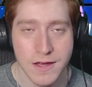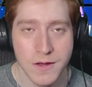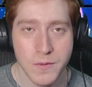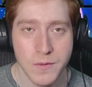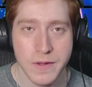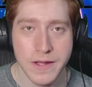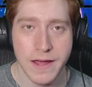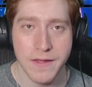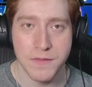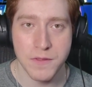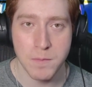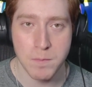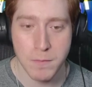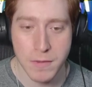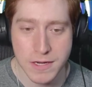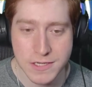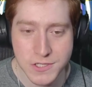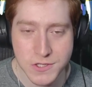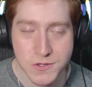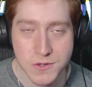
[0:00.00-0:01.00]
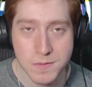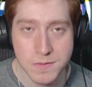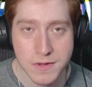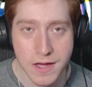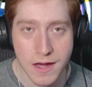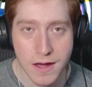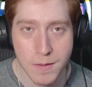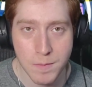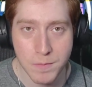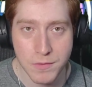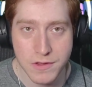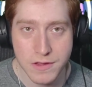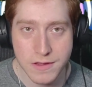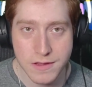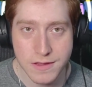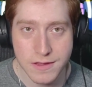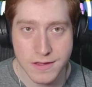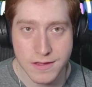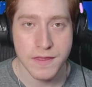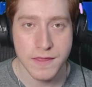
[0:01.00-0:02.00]
We got the Mushroom Cup,
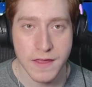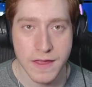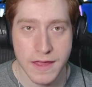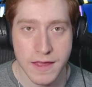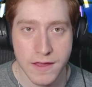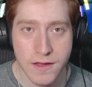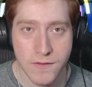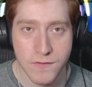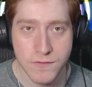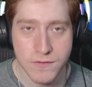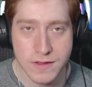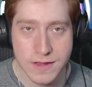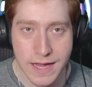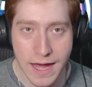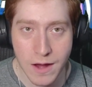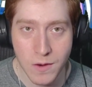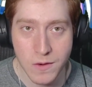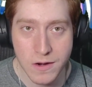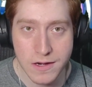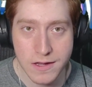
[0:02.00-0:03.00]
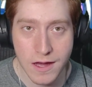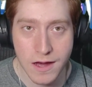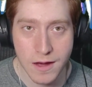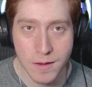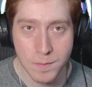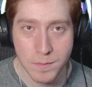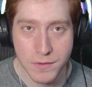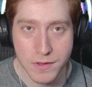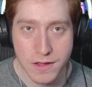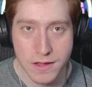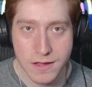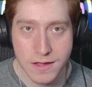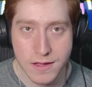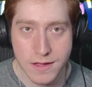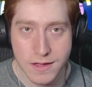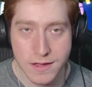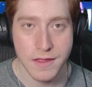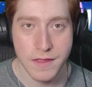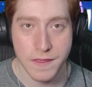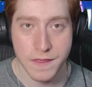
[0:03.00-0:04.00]
the Flower Cup,
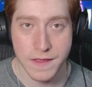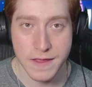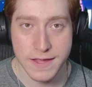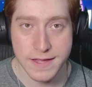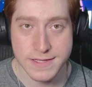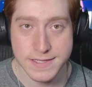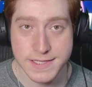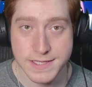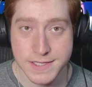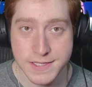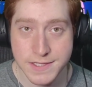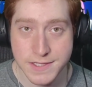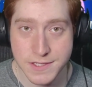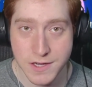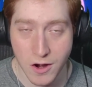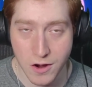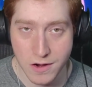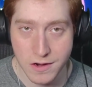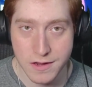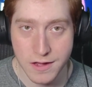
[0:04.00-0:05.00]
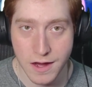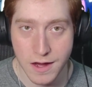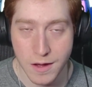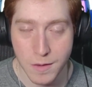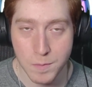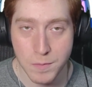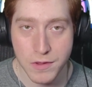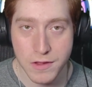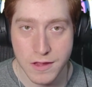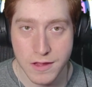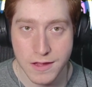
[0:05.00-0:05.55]
the Star Cup,